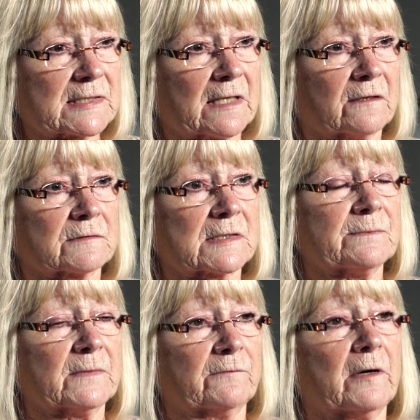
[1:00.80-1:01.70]
cells
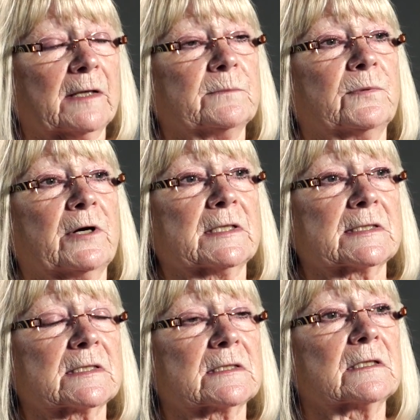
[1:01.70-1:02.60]
in my right
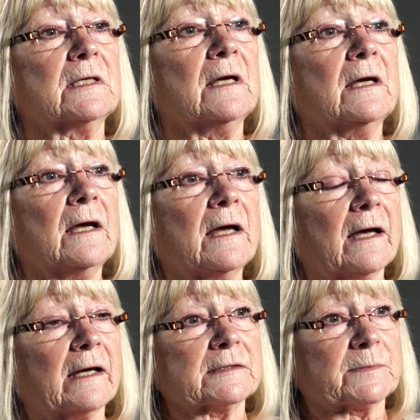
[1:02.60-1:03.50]
breast
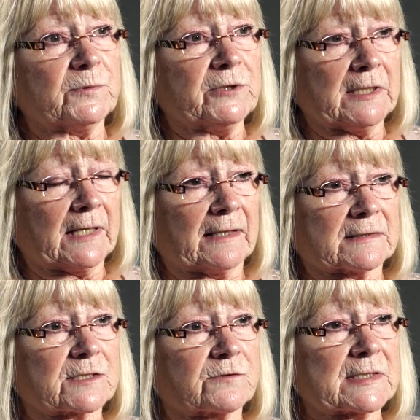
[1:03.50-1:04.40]
and
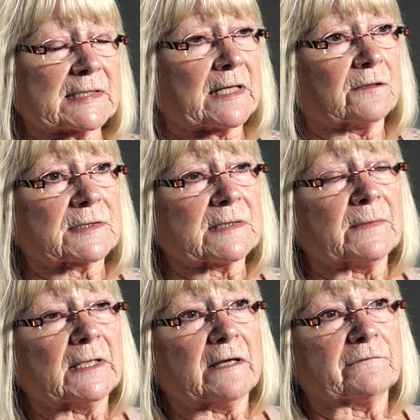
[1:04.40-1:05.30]
precancerous cells in
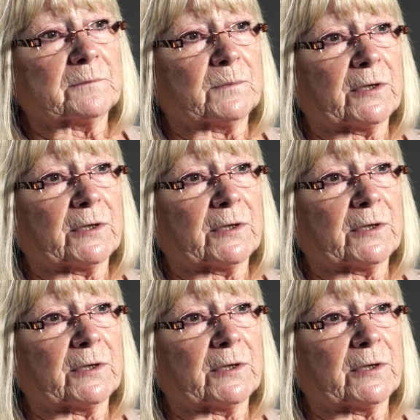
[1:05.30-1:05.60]
my left